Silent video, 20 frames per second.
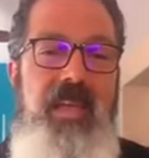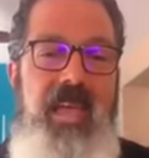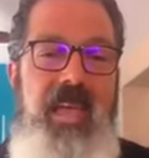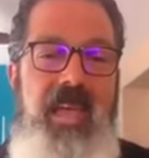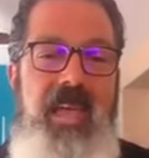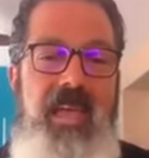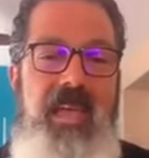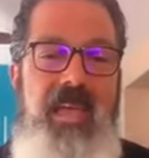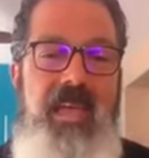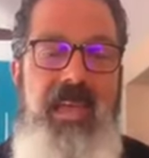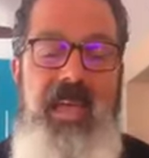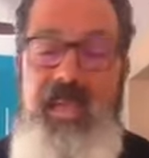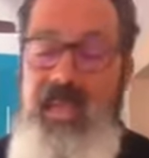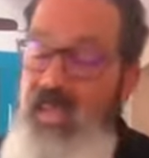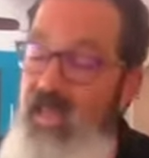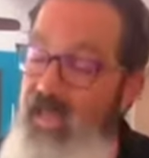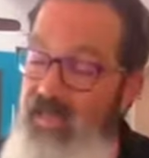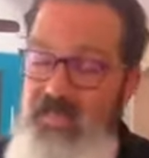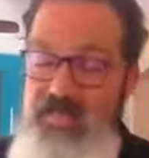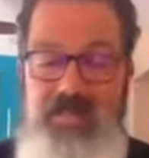and
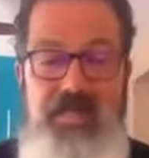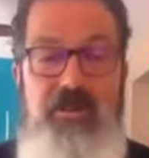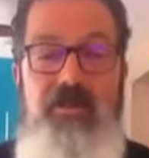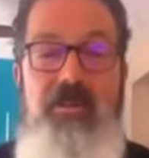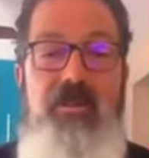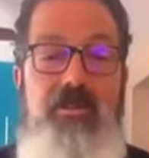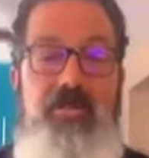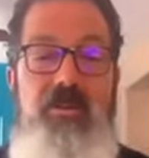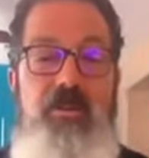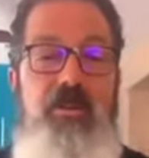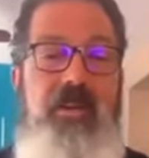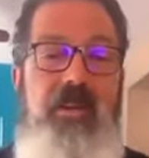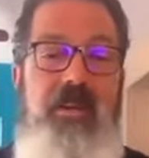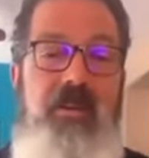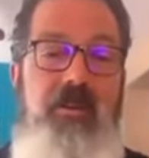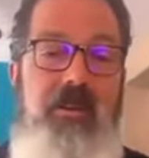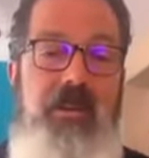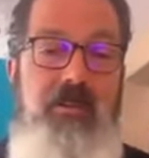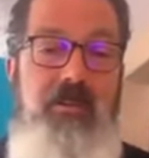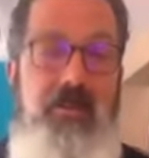I had zero joy
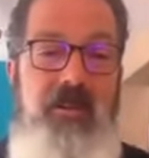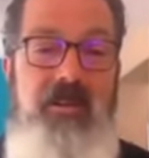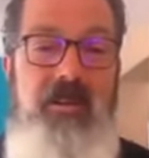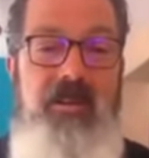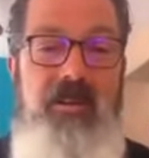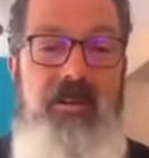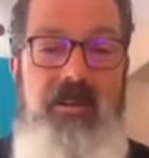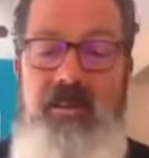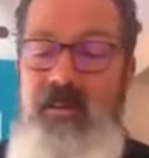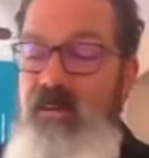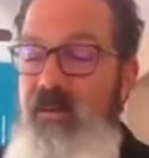going to work.